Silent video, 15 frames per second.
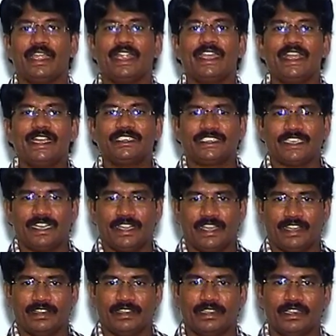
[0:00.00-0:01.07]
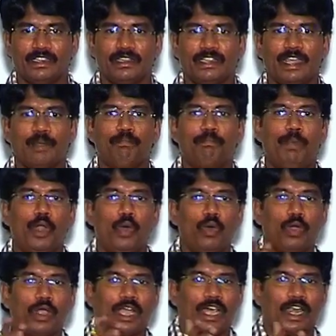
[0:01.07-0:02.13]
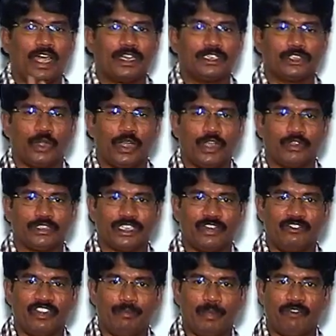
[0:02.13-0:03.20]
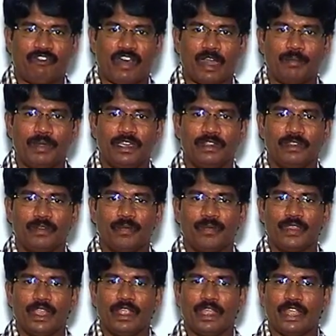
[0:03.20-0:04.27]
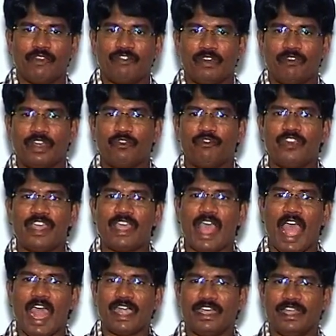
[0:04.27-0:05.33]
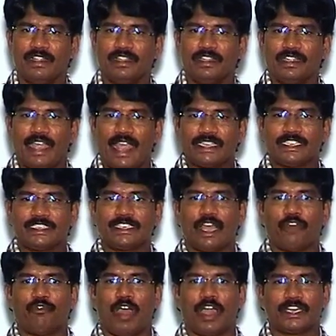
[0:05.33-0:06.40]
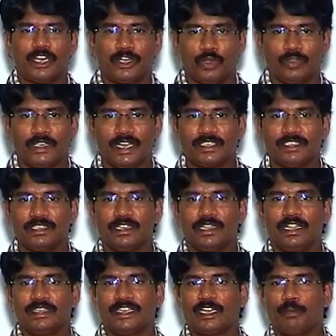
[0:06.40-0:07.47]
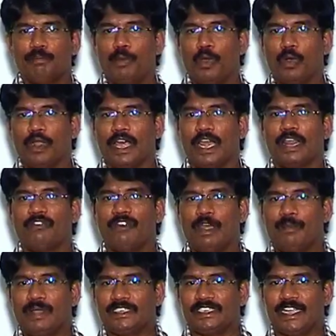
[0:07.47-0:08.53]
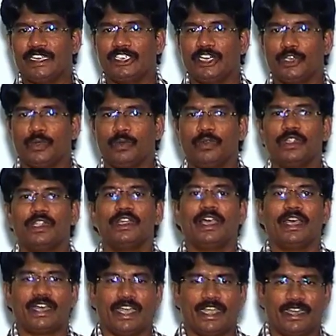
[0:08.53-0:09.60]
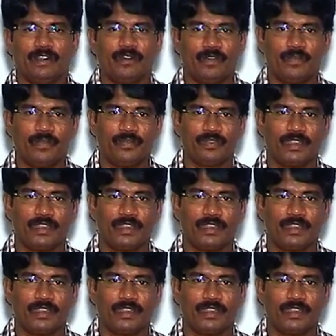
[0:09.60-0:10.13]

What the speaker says: Initially, a blue color solution will be formed. If ever we add excess of water to that, that blue color will be changed to red.